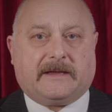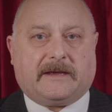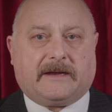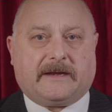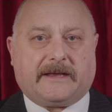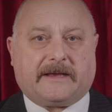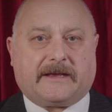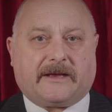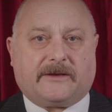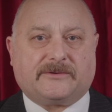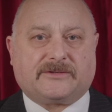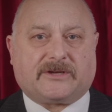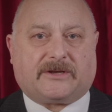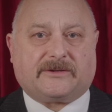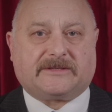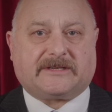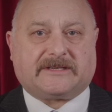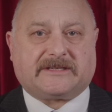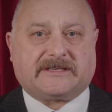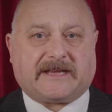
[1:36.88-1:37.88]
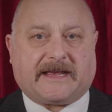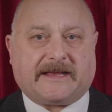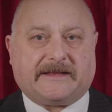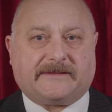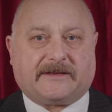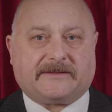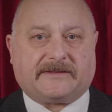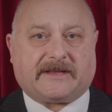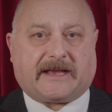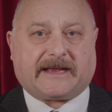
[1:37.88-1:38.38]
And it goes on to say
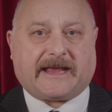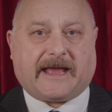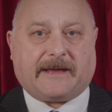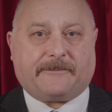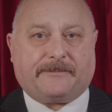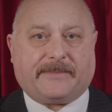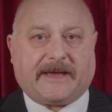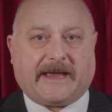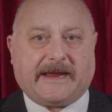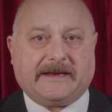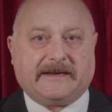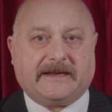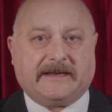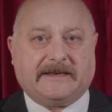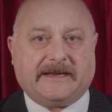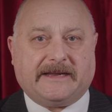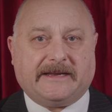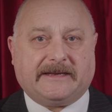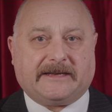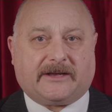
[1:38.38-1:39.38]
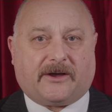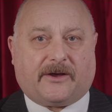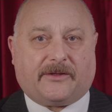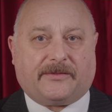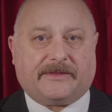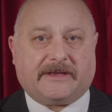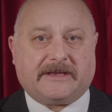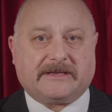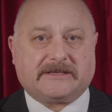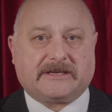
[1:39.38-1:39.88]
that the campaigner leading
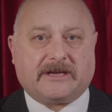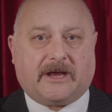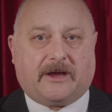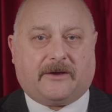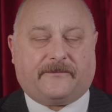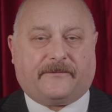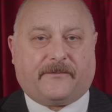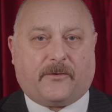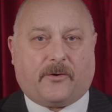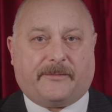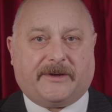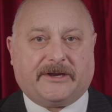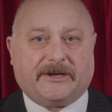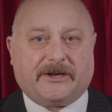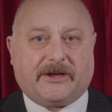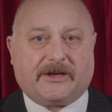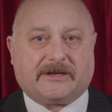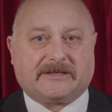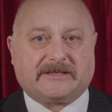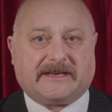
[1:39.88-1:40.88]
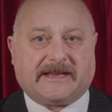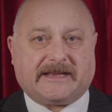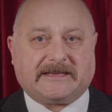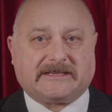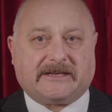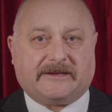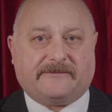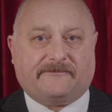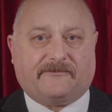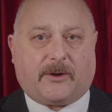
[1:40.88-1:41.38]
on this, former nurse
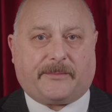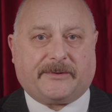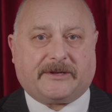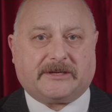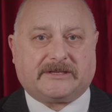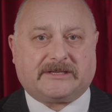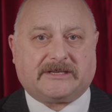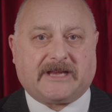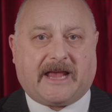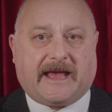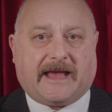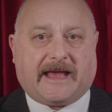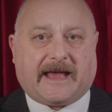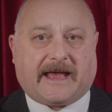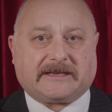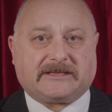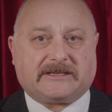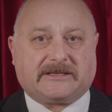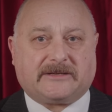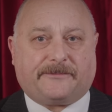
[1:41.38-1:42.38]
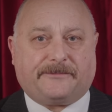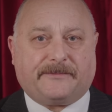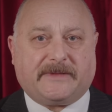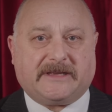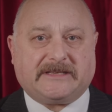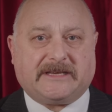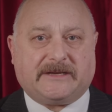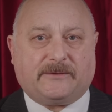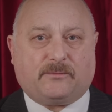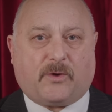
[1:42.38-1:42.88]
Leslie Roberts, has
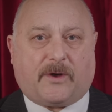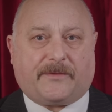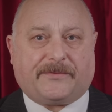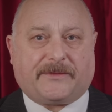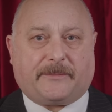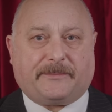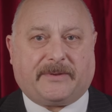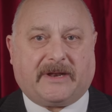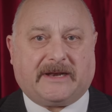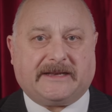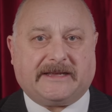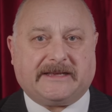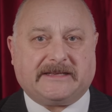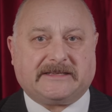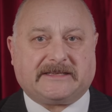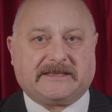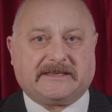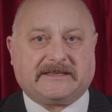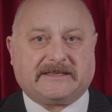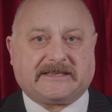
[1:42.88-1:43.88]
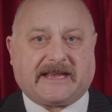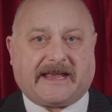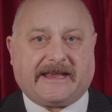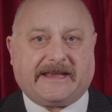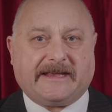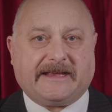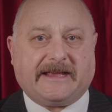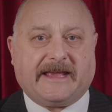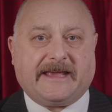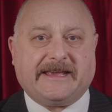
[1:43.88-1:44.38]
submitted what the police is
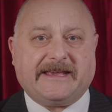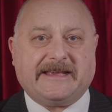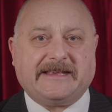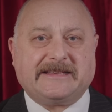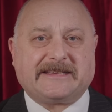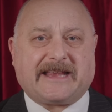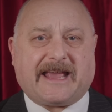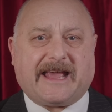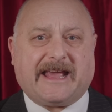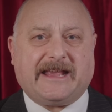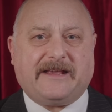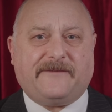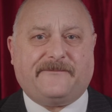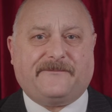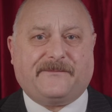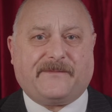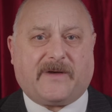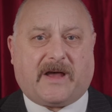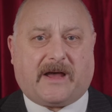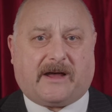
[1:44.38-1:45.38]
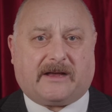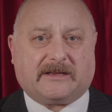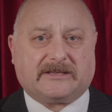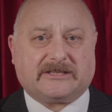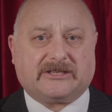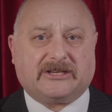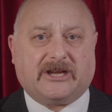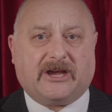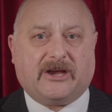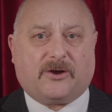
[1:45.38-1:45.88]
saying is a
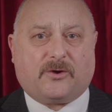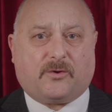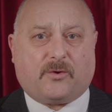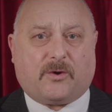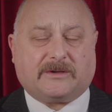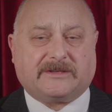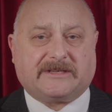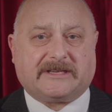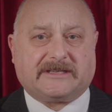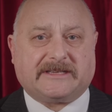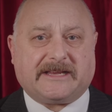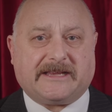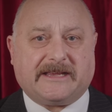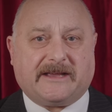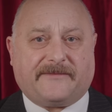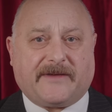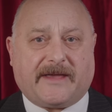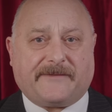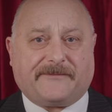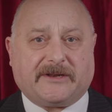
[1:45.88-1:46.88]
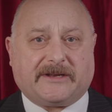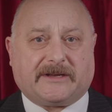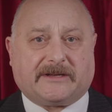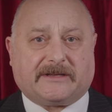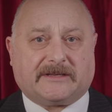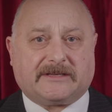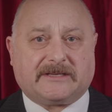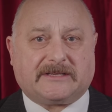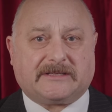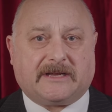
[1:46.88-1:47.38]
vast quantity of
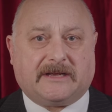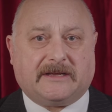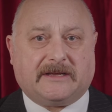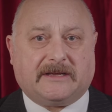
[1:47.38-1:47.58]
evidence,